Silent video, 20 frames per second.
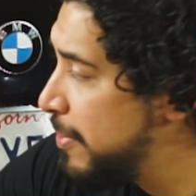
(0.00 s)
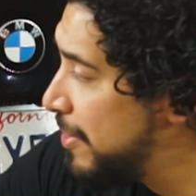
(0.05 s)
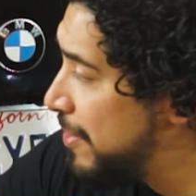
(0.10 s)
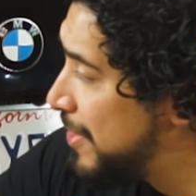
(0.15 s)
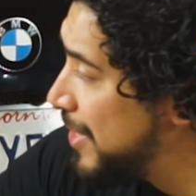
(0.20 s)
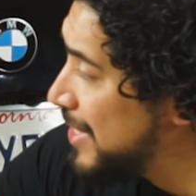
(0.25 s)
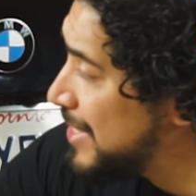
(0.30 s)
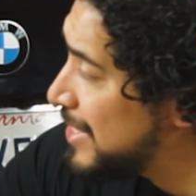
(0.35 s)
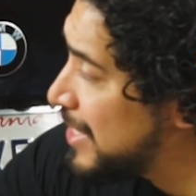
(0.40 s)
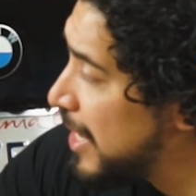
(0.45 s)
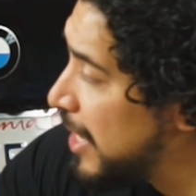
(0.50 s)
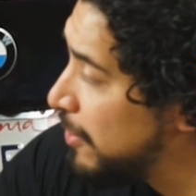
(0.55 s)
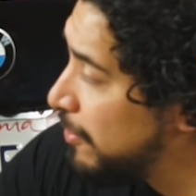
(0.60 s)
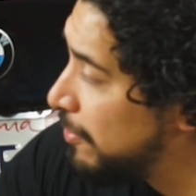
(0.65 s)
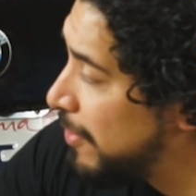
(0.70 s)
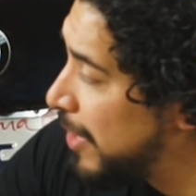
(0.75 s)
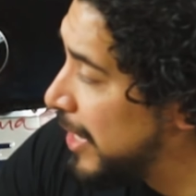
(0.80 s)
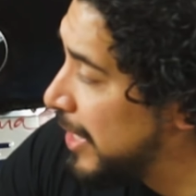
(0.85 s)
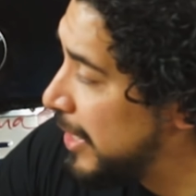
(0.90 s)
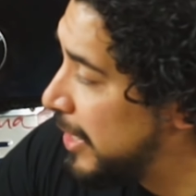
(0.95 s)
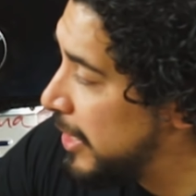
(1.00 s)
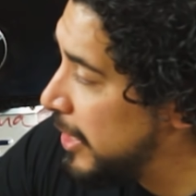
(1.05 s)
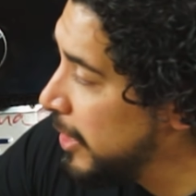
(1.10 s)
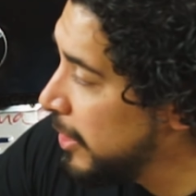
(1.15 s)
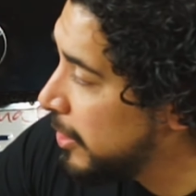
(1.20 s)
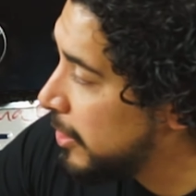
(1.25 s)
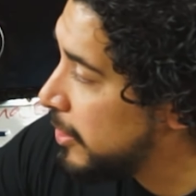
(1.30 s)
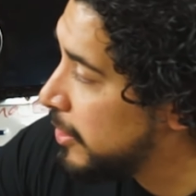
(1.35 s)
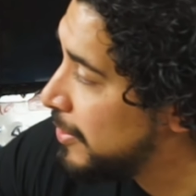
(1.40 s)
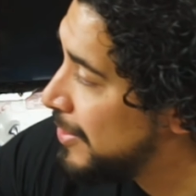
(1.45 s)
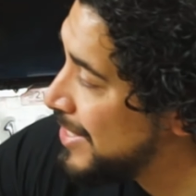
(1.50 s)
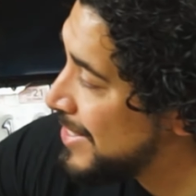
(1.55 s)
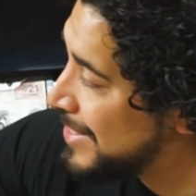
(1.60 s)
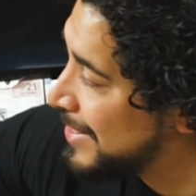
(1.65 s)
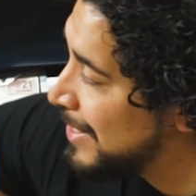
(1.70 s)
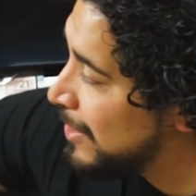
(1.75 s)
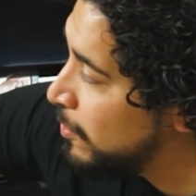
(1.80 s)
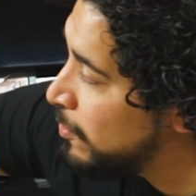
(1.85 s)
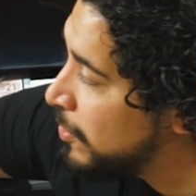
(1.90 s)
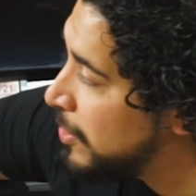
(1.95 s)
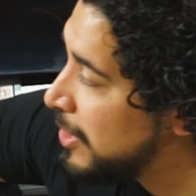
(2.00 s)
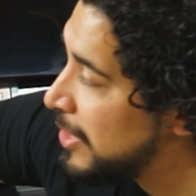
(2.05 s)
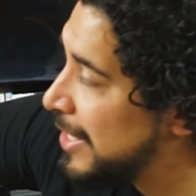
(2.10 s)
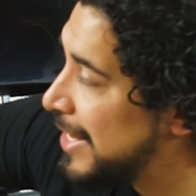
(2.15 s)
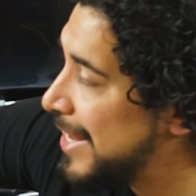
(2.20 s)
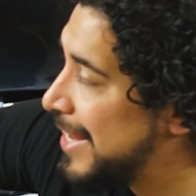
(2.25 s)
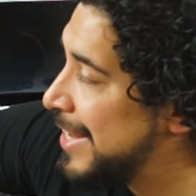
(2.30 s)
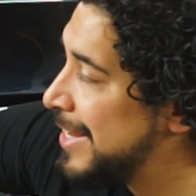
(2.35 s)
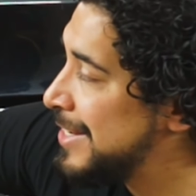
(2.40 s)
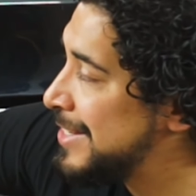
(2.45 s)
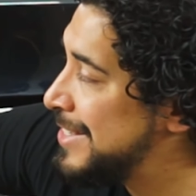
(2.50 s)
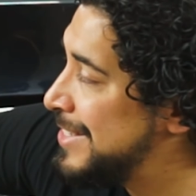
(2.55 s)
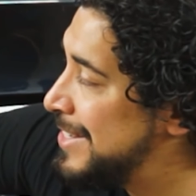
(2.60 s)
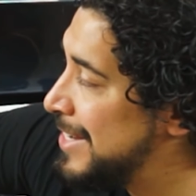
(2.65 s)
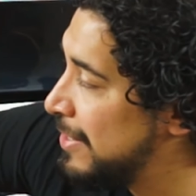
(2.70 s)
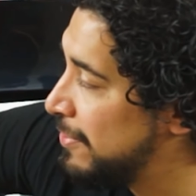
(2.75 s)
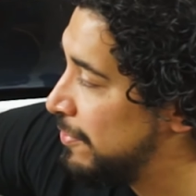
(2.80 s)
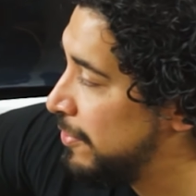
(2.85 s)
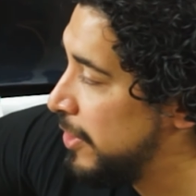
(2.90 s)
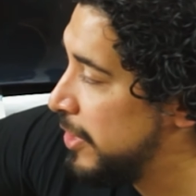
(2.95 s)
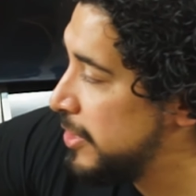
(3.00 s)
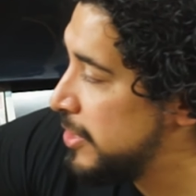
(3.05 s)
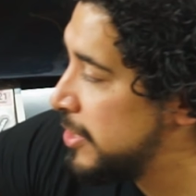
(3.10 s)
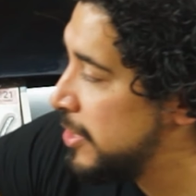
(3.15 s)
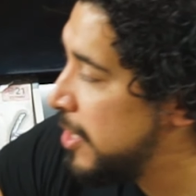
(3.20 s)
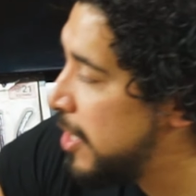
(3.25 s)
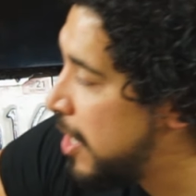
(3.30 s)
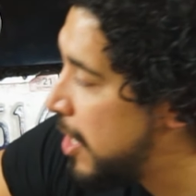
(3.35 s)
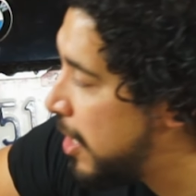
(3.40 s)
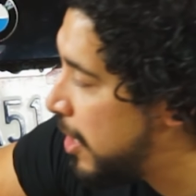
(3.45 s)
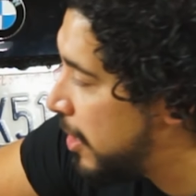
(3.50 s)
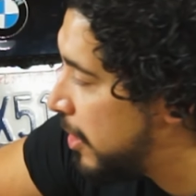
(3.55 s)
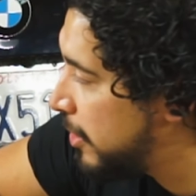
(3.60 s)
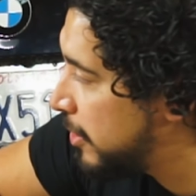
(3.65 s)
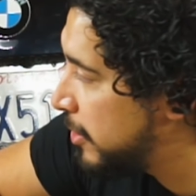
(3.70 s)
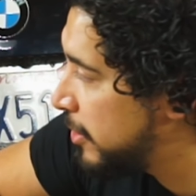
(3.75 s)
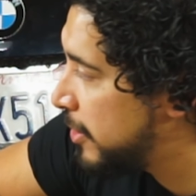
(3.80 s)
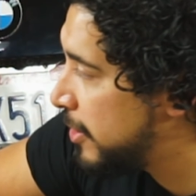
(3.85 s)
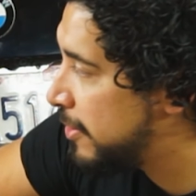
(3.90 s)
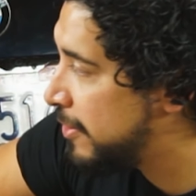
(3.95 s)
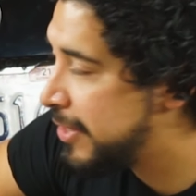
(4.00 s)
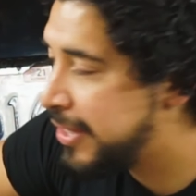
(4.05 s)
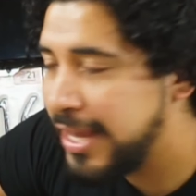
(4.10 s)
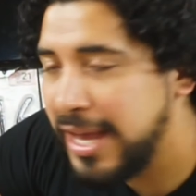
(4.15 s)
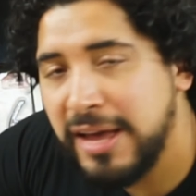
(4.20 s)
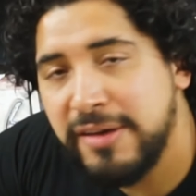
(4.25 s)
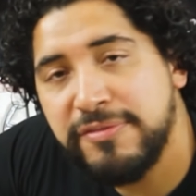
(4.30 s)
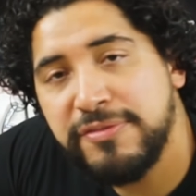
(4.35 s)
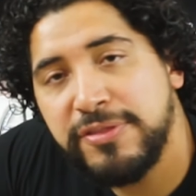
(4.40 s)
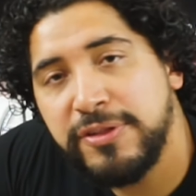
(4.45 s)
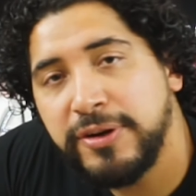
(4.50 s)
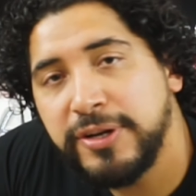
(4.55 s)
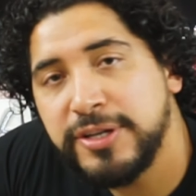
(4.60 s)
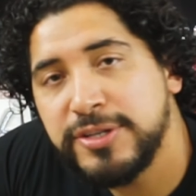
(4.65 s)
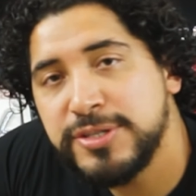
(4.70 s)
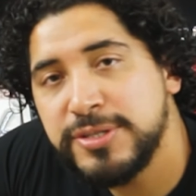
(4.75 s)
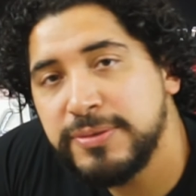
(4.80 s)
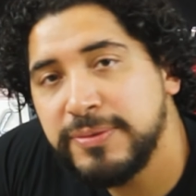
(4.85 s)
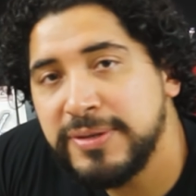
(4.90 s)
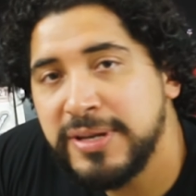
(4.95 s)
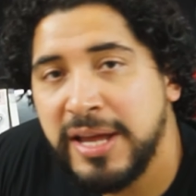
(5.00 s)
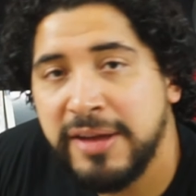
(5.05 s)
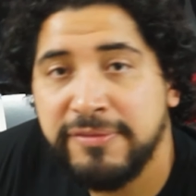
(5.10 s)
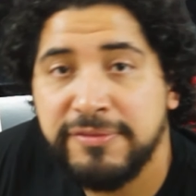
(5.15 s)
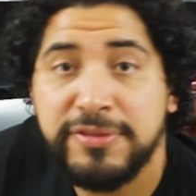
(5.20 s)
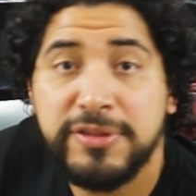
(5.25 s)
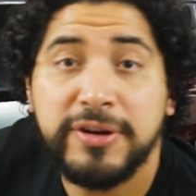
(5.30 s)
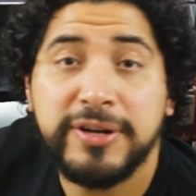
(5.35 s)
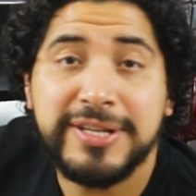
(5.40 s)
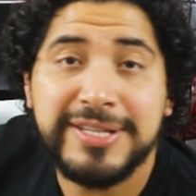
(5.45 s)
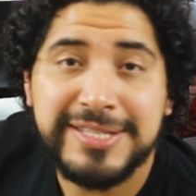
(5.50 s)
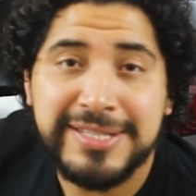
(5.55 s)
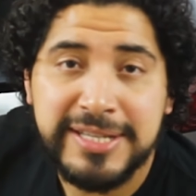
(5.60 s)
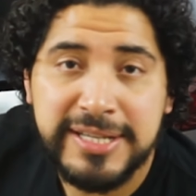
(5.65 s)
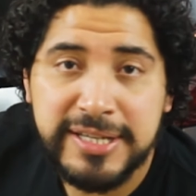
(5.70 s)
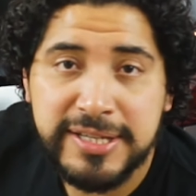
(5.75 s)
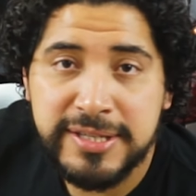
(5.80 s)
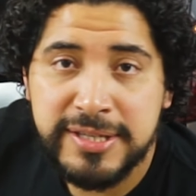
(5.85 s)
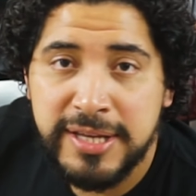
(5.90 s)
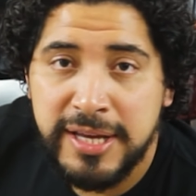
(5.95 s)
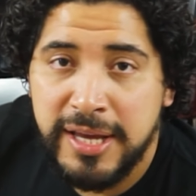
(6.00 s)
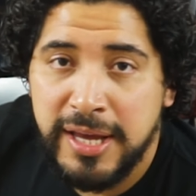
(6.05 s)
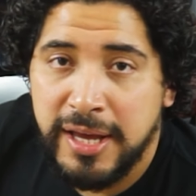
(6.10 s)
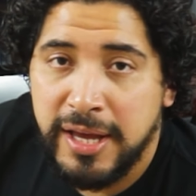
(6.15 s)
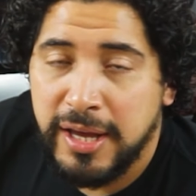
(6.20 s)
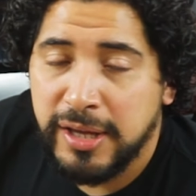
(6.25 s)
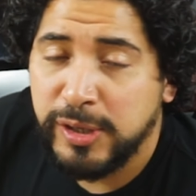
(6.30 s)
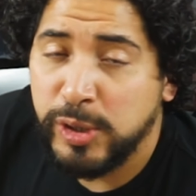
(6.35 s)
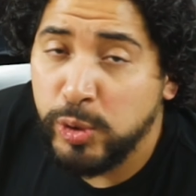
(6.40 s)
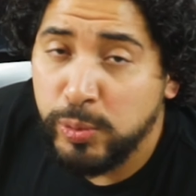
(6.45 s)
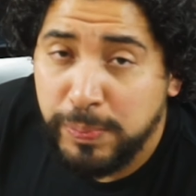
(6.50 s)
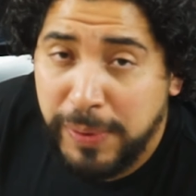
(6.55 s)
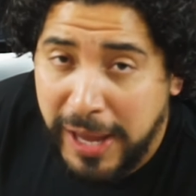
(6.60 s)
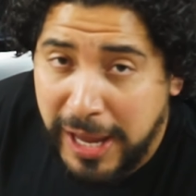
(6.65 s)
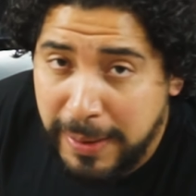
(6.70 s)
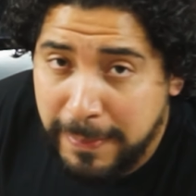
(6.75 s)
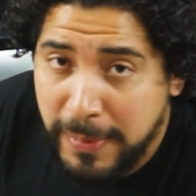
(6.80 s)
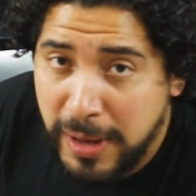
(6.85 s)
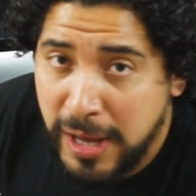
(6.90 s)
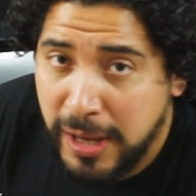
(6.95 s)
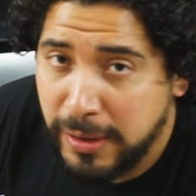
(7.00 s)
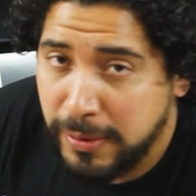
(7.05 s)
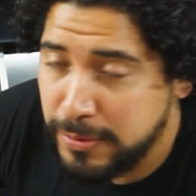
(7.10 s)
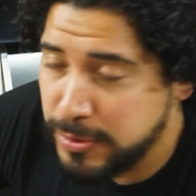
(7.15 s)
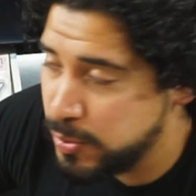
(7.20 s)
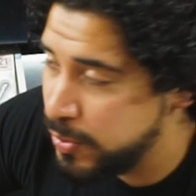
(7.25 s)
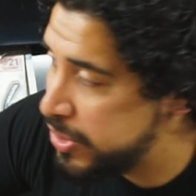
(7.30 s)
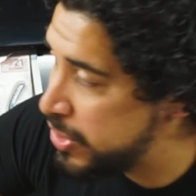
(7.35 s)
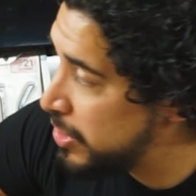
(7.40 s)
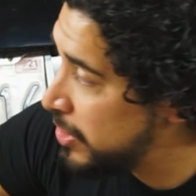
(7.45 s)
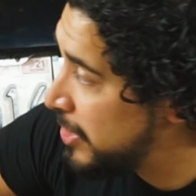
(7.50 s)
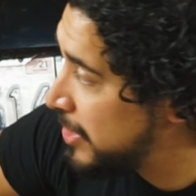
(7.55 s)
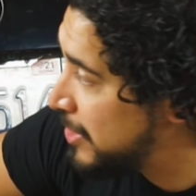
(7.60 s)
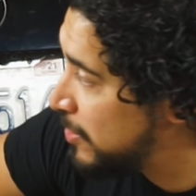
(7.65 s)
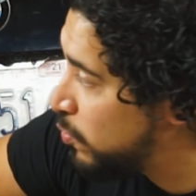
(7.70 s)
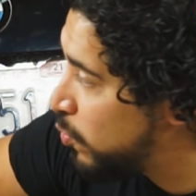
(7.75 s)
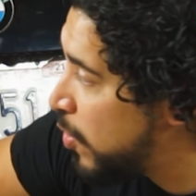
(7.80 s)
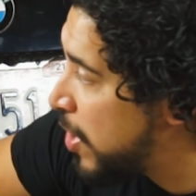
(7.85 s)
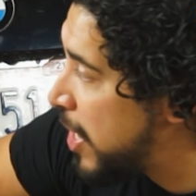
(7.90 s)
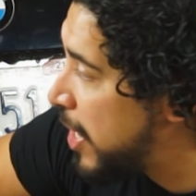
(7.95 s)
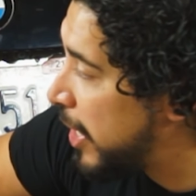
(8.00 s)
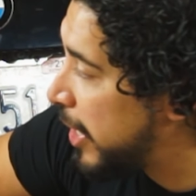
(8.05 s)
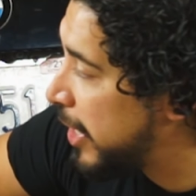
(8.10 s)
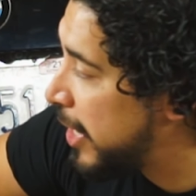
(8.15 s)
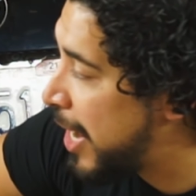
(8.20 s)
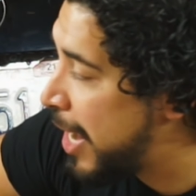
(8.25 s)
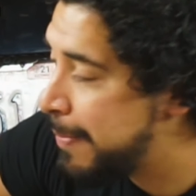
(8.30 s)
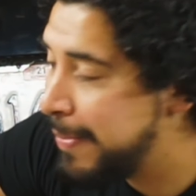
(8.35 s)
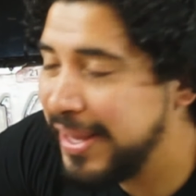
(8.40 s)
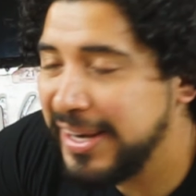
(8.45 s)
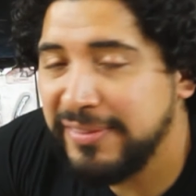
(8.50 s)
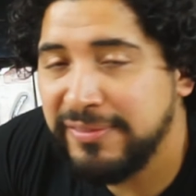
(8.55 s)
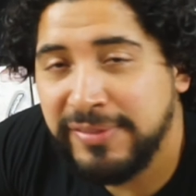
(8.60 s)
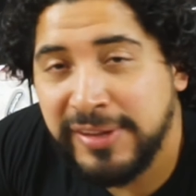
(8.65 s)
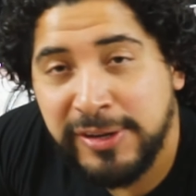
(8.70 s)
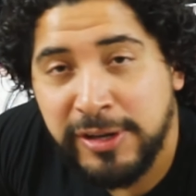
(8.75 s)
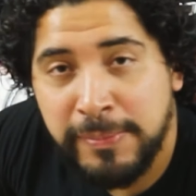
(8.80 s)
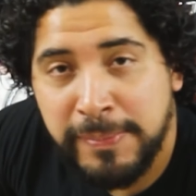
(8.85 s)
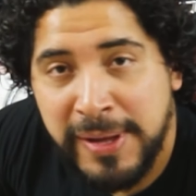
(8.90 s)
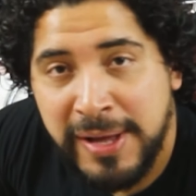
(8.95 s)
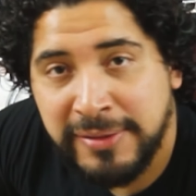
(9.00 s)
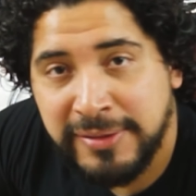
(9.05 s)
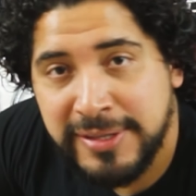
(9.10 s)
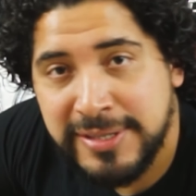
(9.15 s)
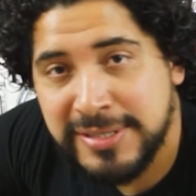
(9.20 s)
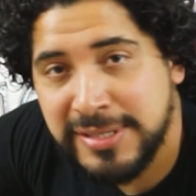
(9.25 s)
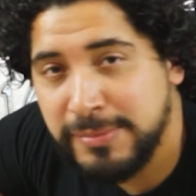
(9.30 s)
This side right here, this little one, is different on the F32 and F36 coupe models, which is why I made a video about this.